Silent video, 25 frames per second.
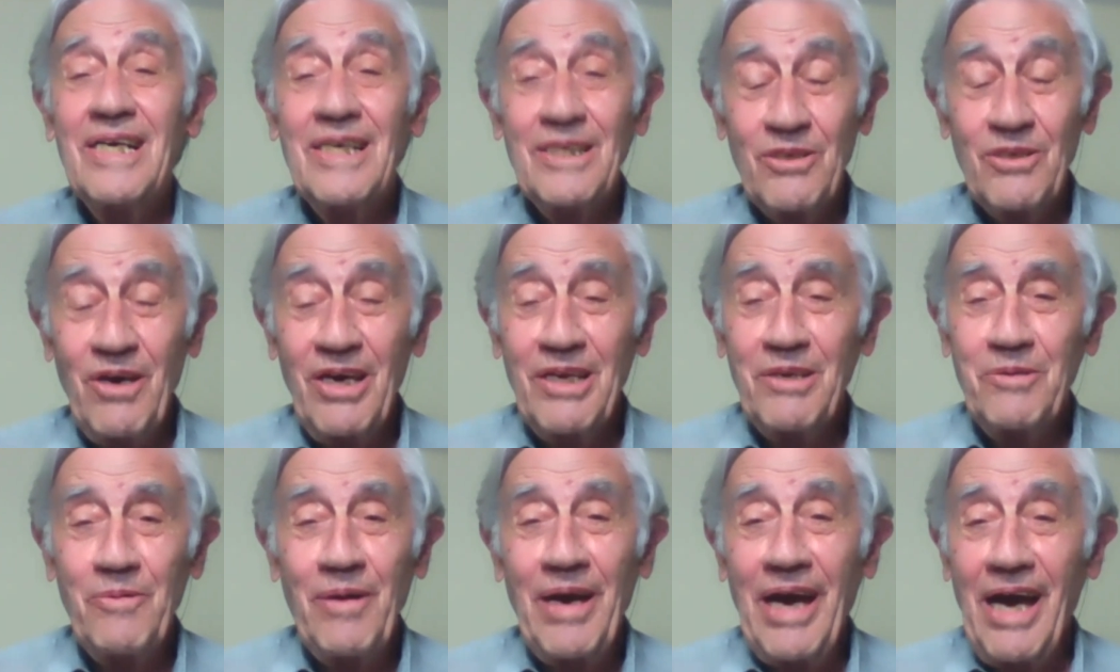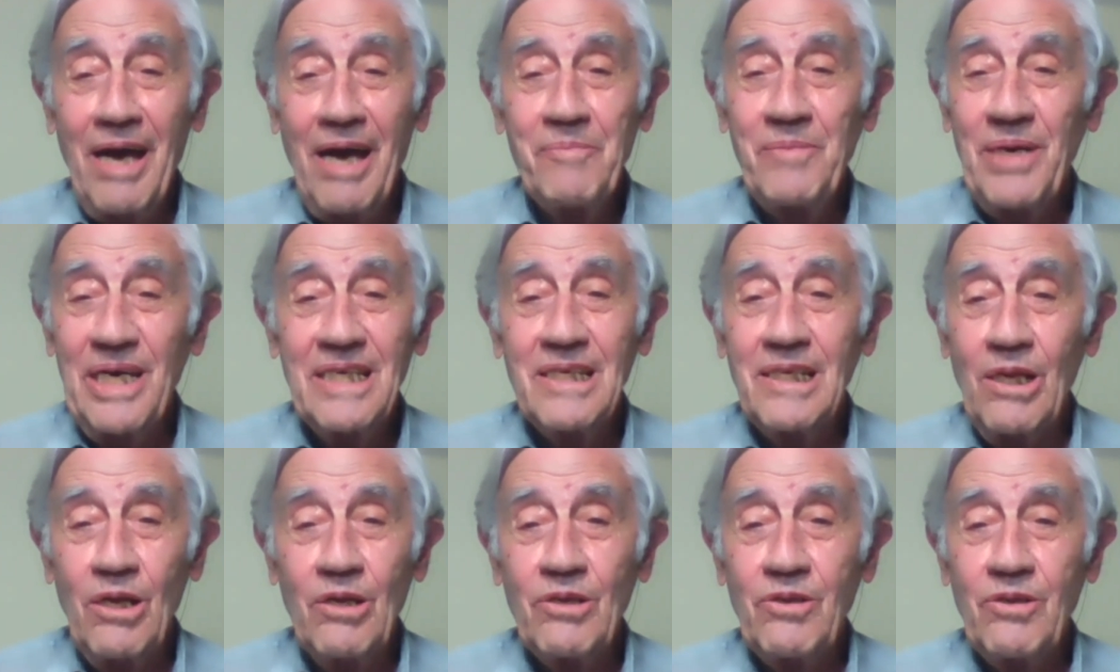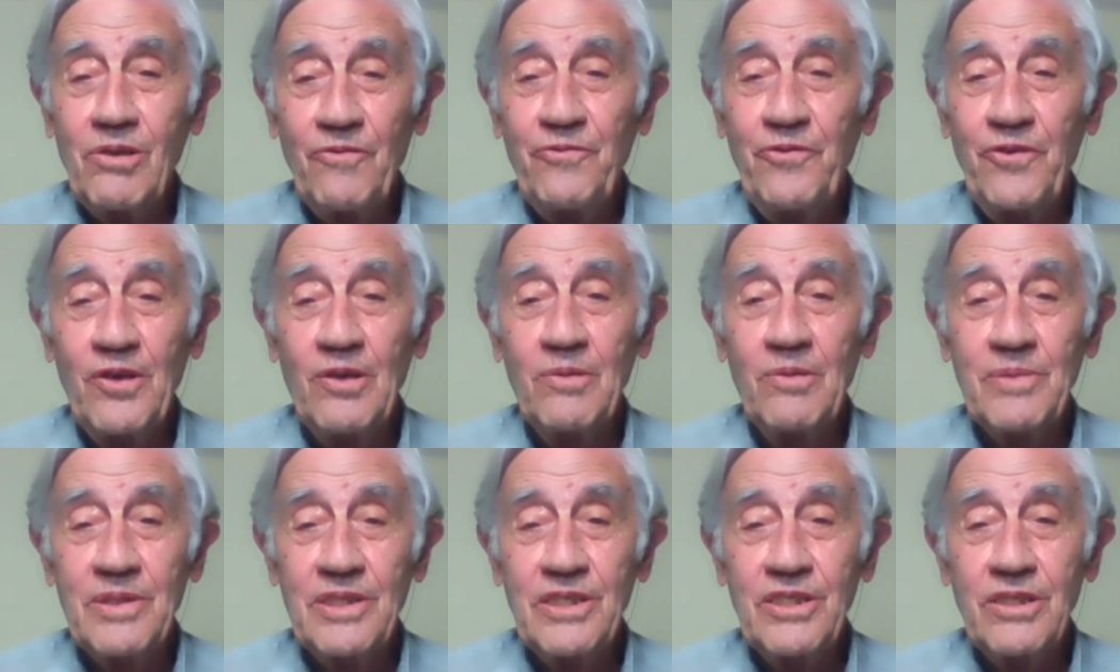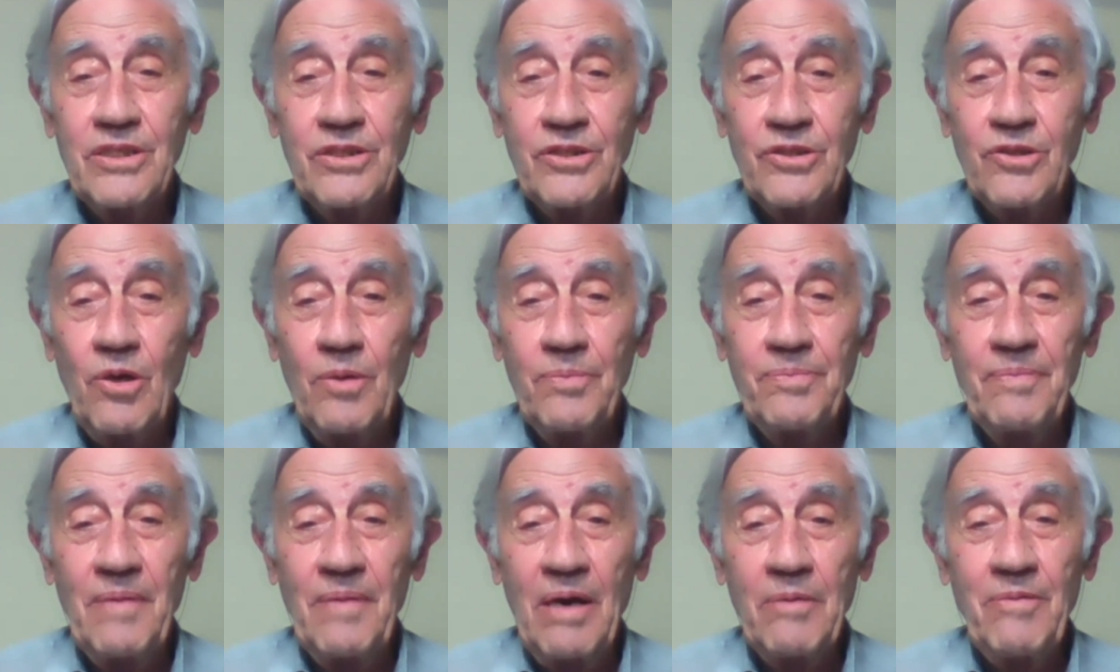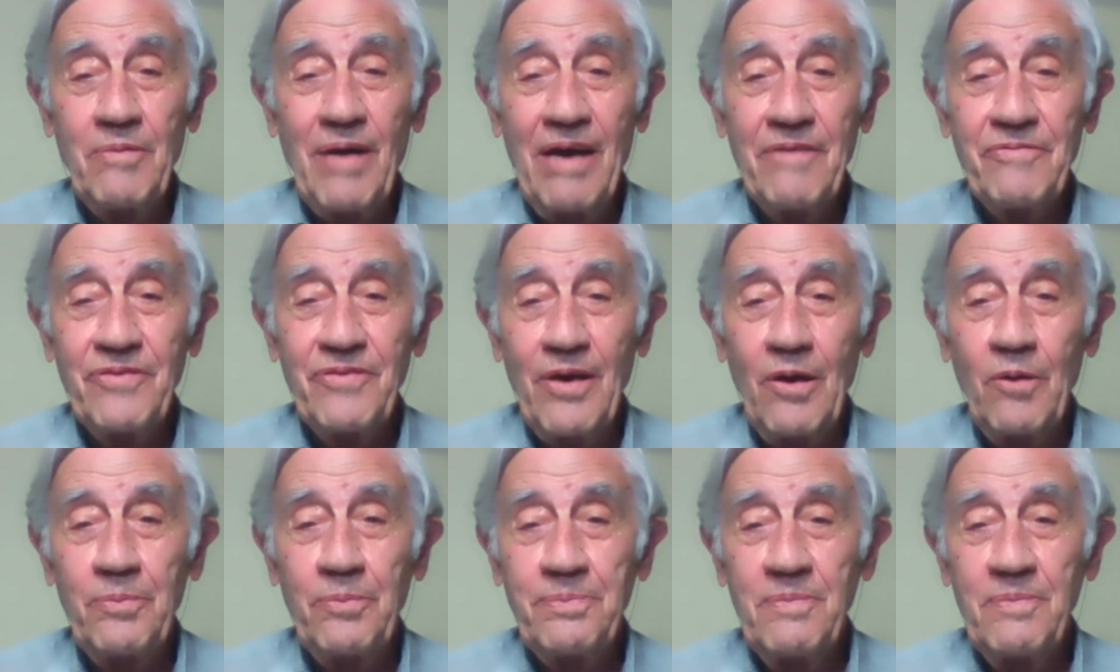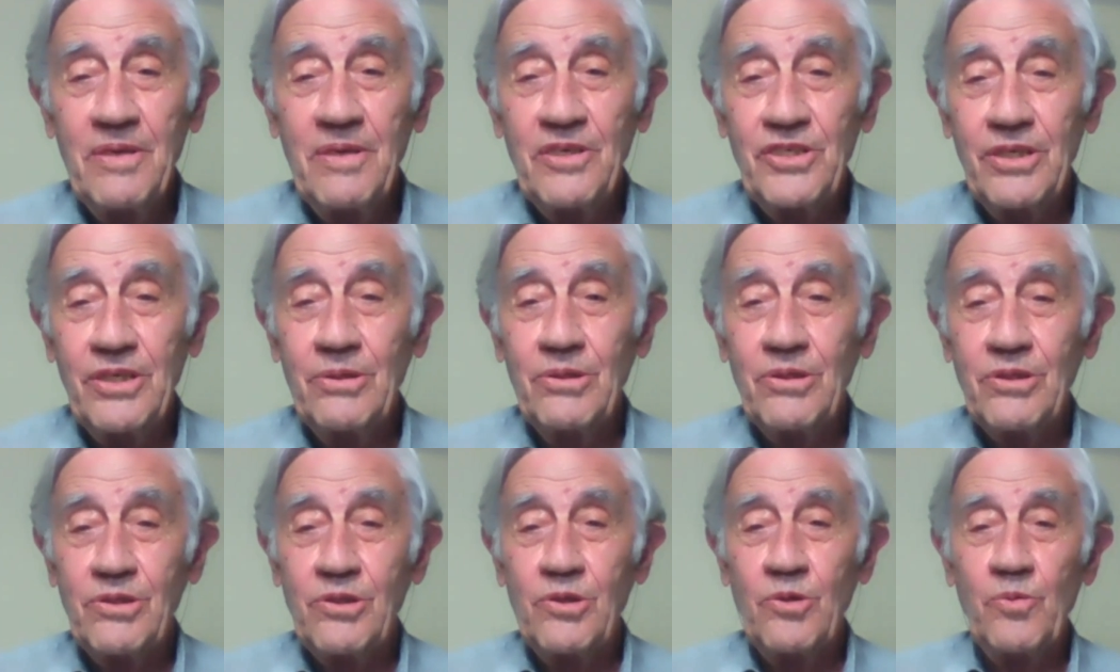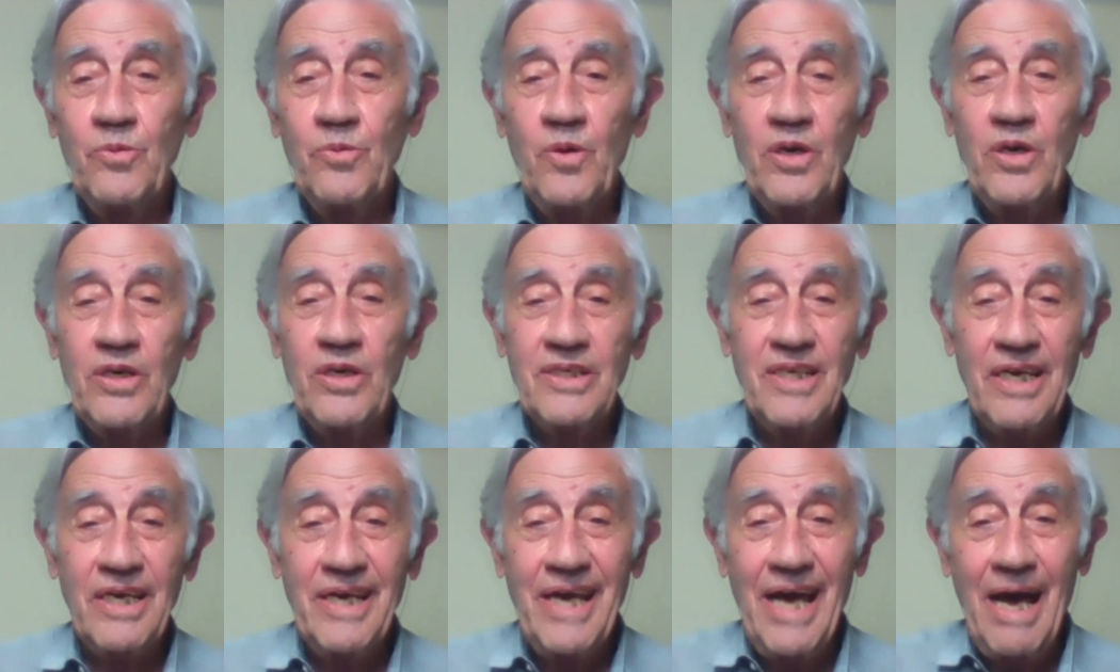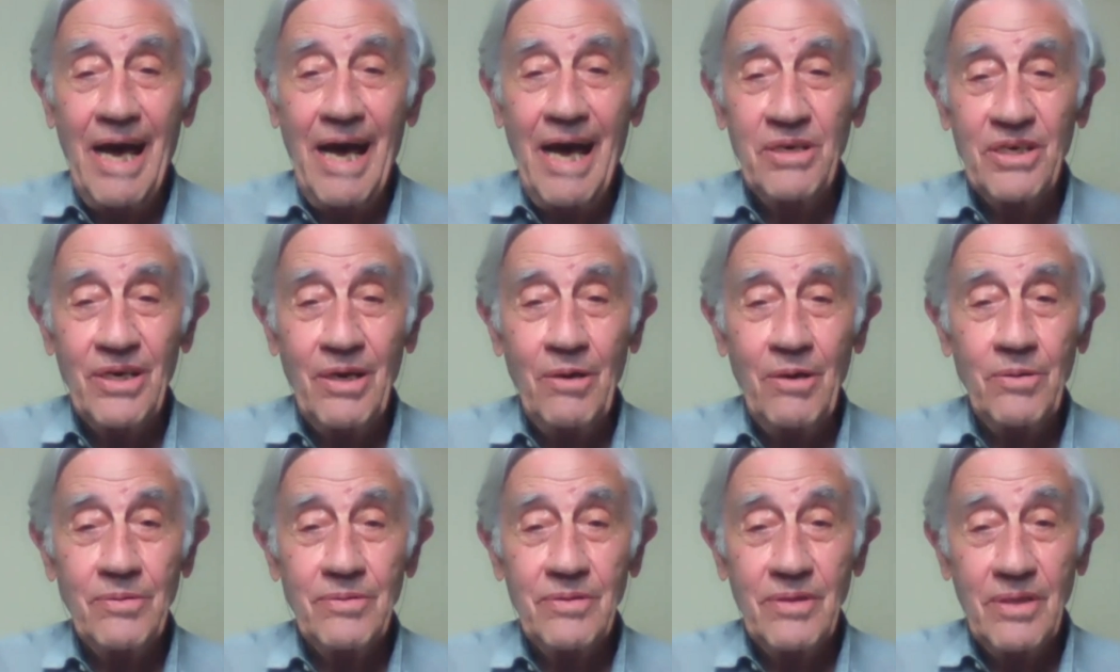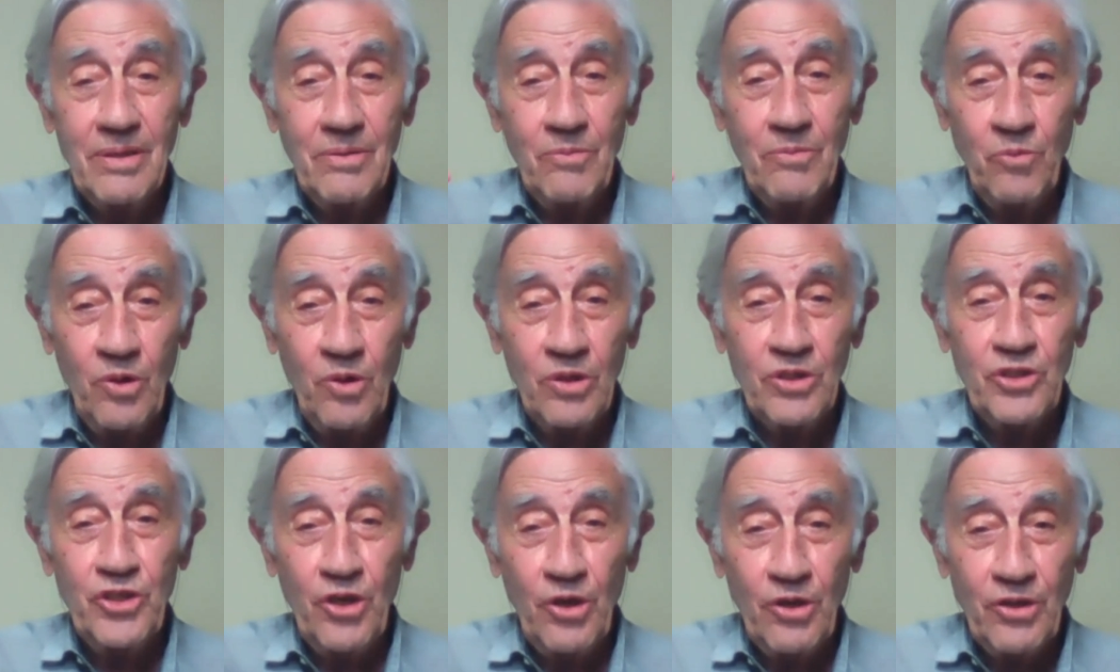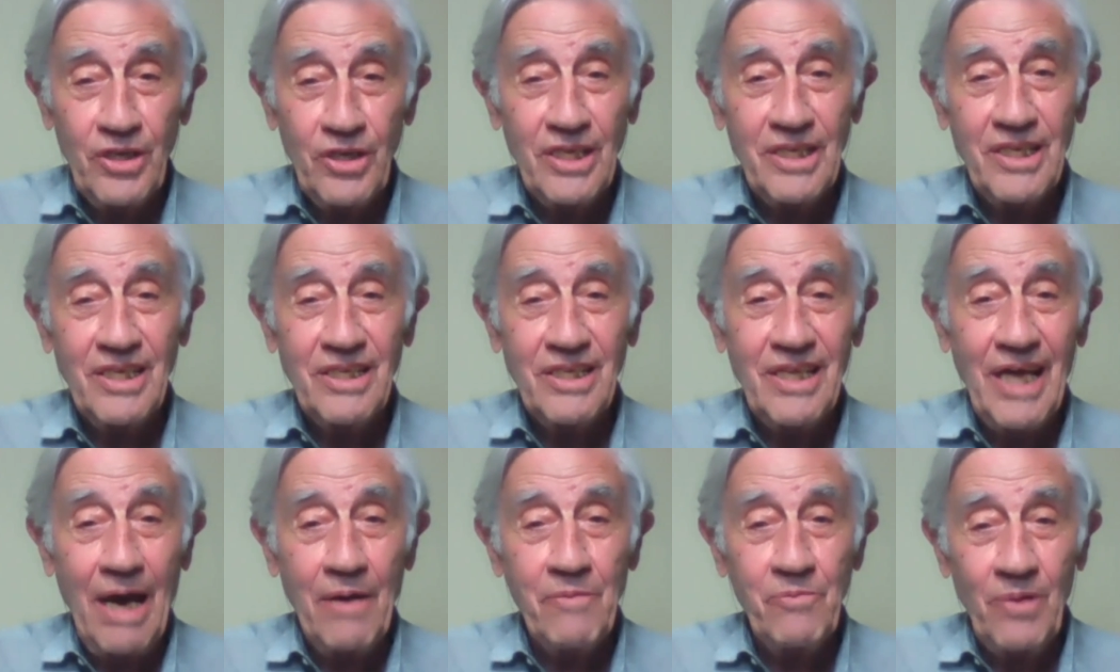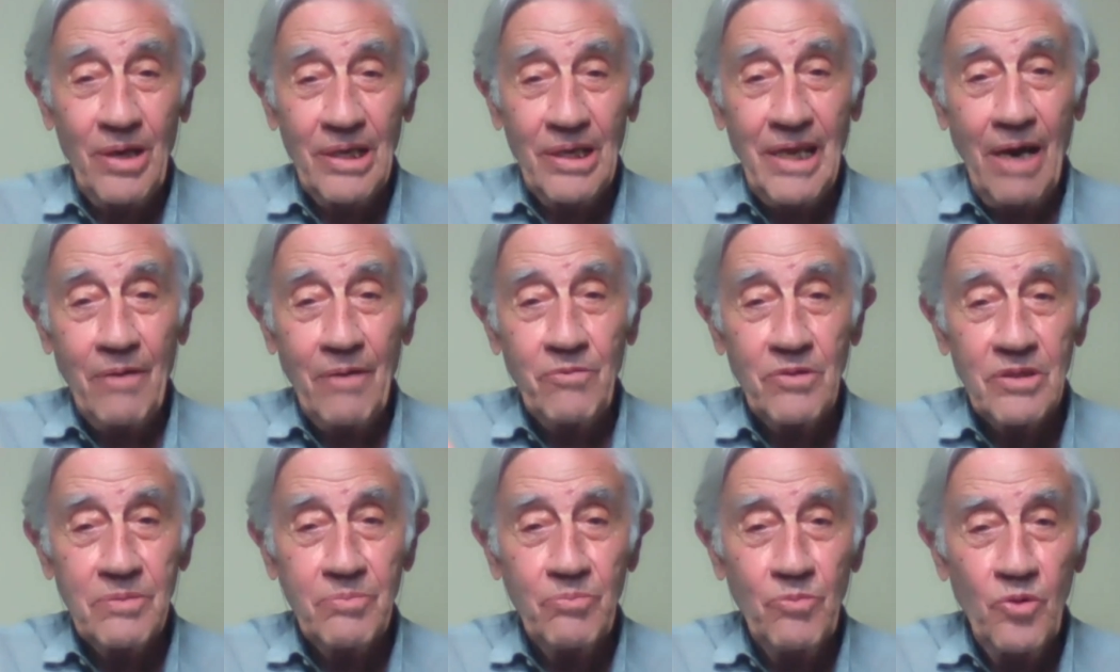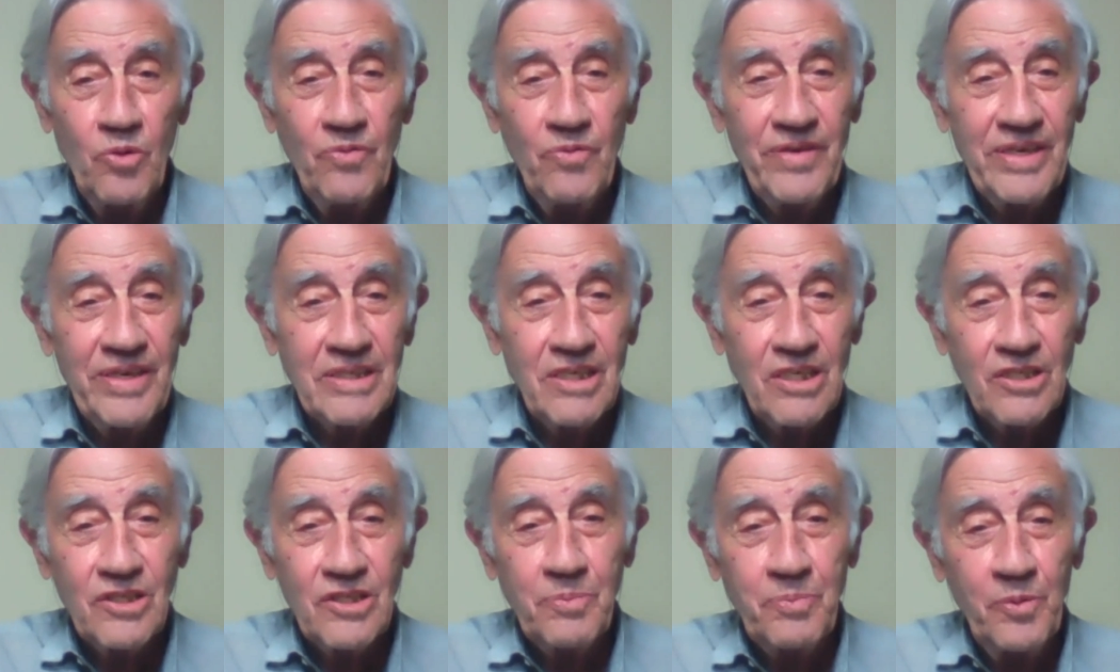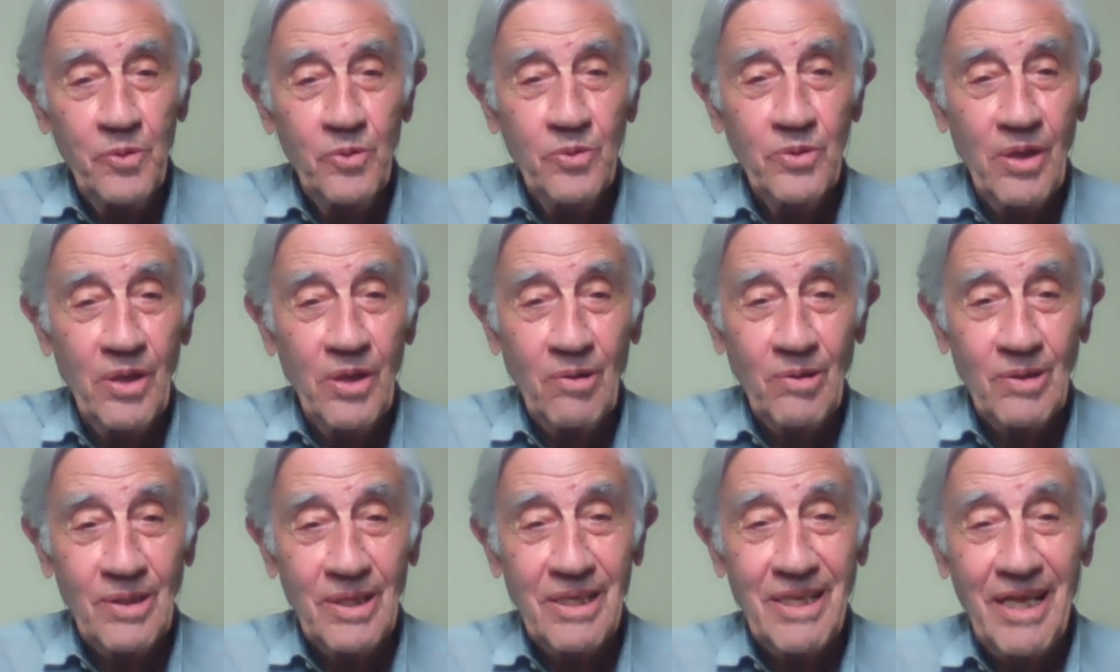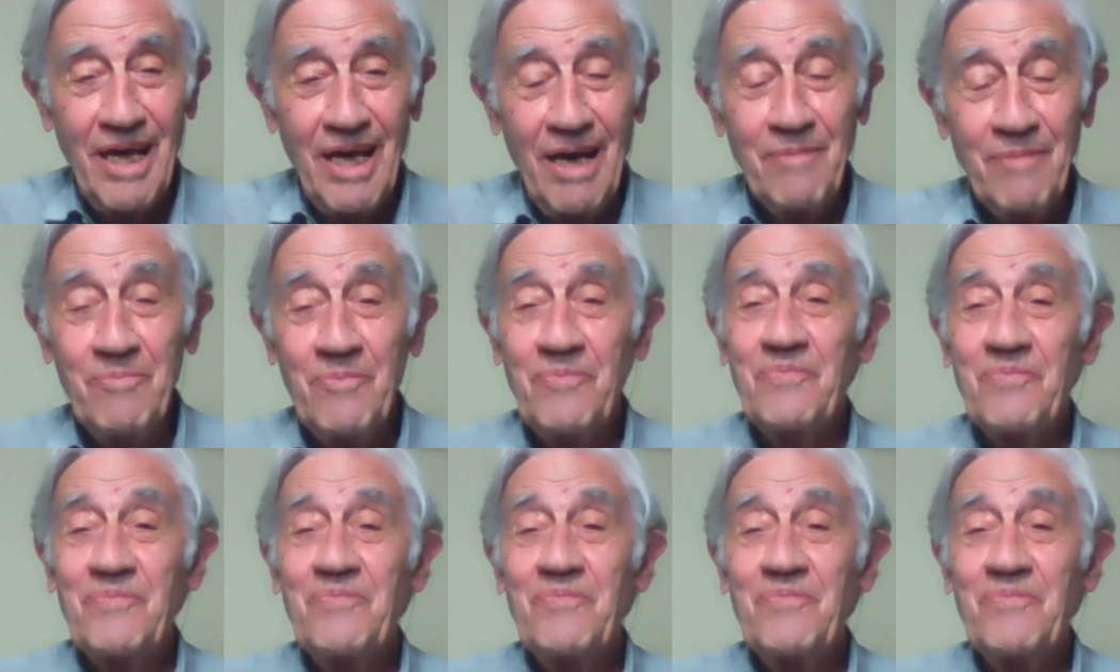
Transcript: So anyway, I made a lot of films. Stop. My wife helped me. She used to work the camera one shot at a time while I was moving the spoon all the time.